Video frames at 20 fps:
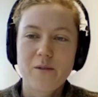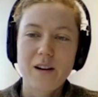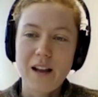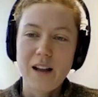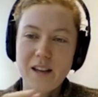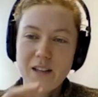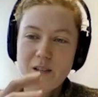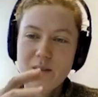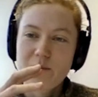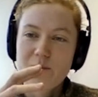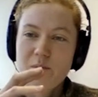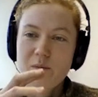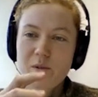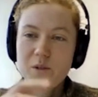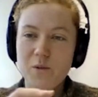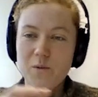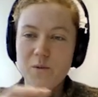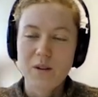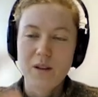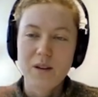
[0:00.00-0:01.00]
relation
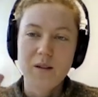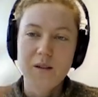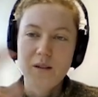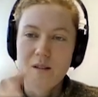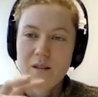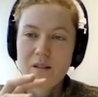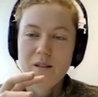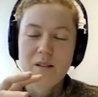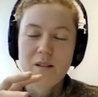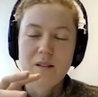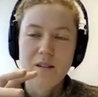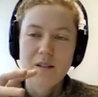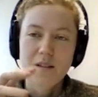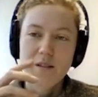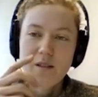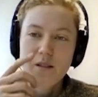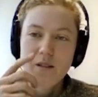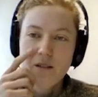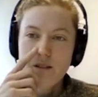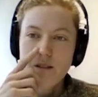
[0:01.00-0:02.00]
between
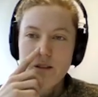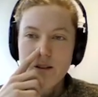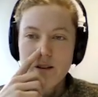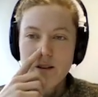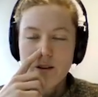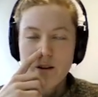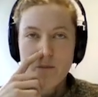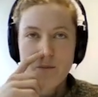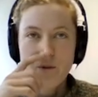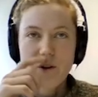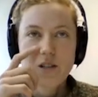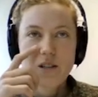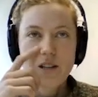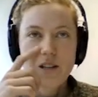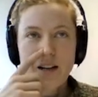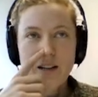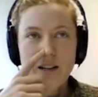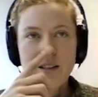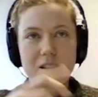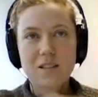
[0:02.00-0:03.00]
the commercial
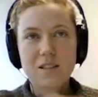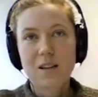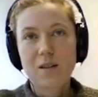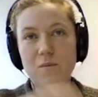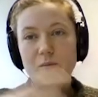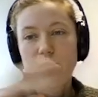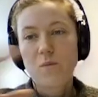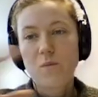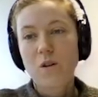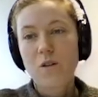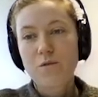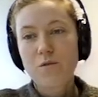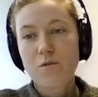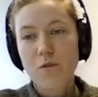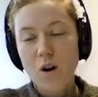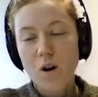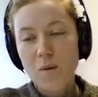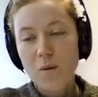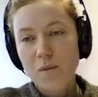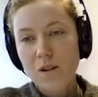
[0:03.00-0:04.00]
actors and more
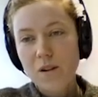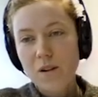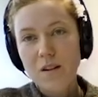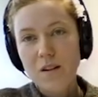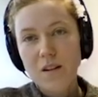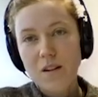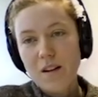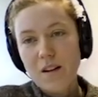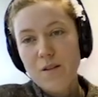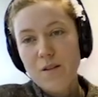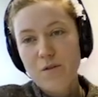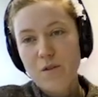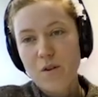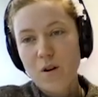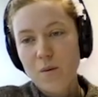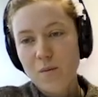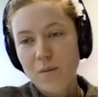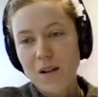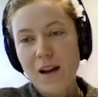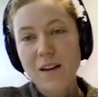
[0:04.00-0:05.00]
formal,
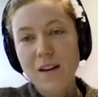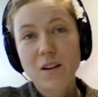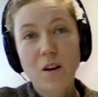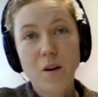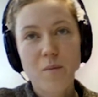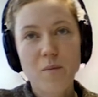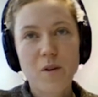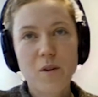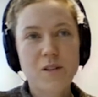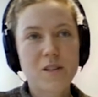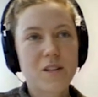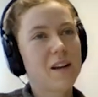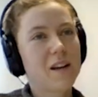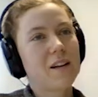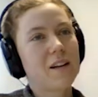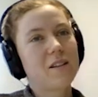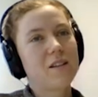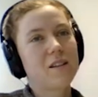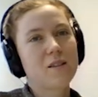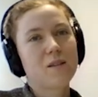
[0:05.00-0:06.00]
informal, uncommercial
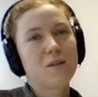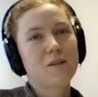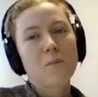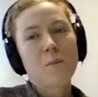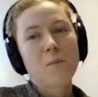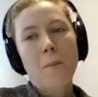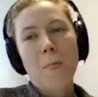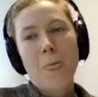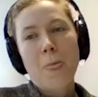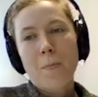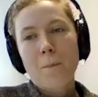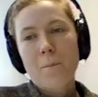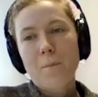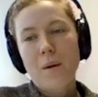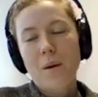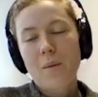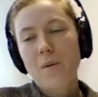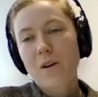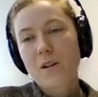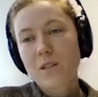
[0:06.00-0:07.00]
actors.
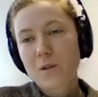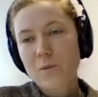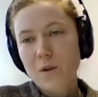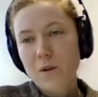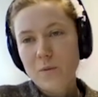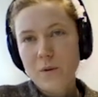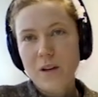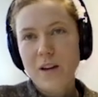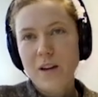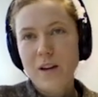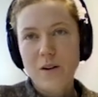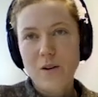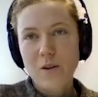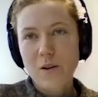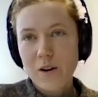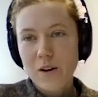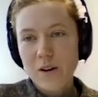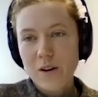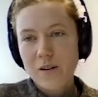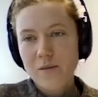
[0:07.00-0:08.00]
Maybe also what we can
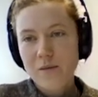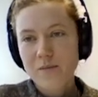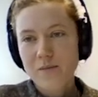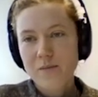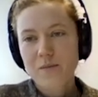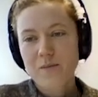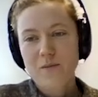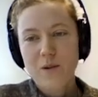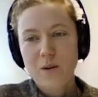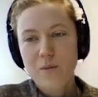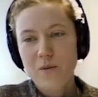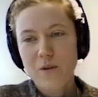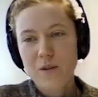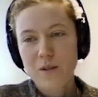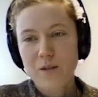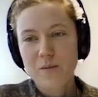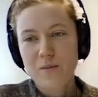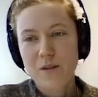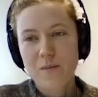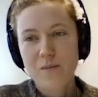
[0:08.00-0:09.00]
learn, what
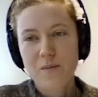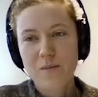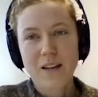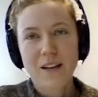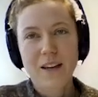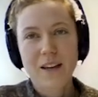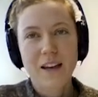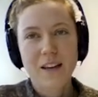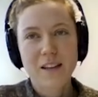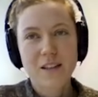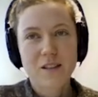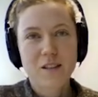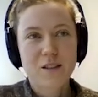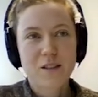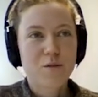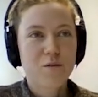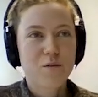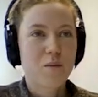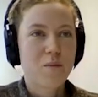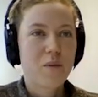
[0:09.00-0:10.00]
possible
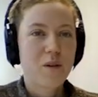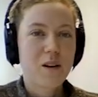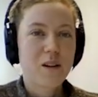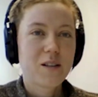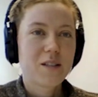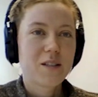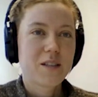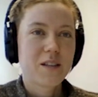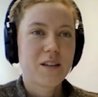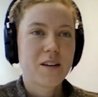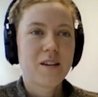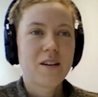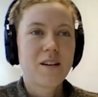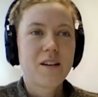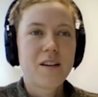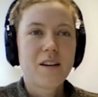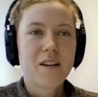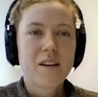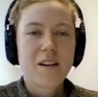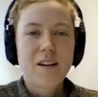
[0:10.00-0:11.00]
implications for policy.
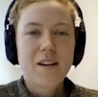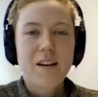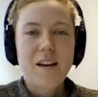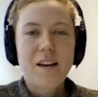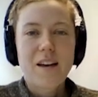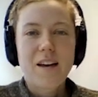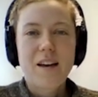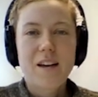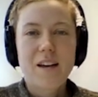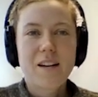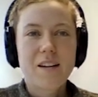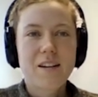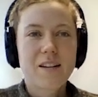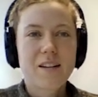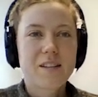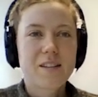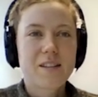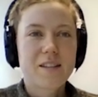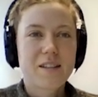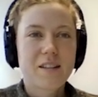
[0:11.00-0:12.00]

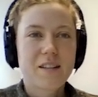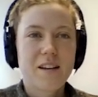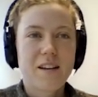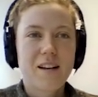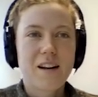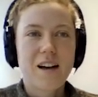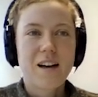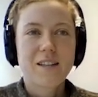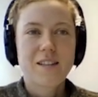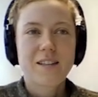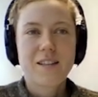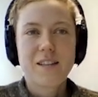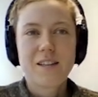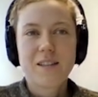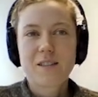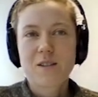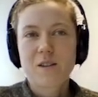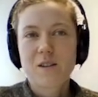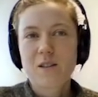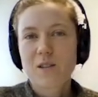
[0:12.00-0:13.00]
And lastly,
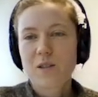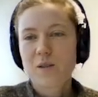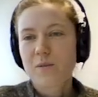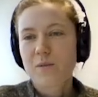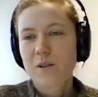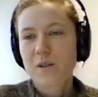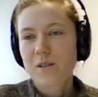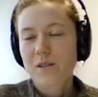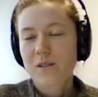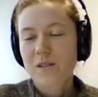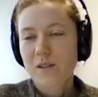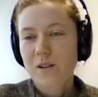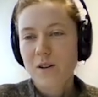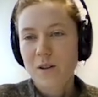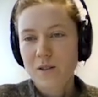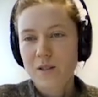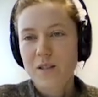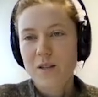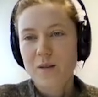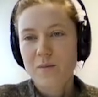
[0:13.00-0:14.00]
it's also about
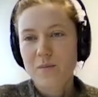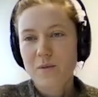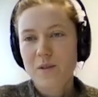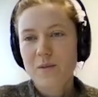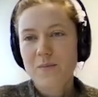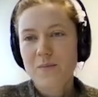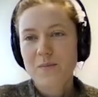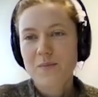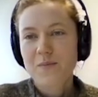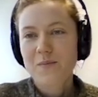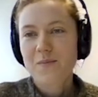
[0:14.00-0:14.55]
concepts.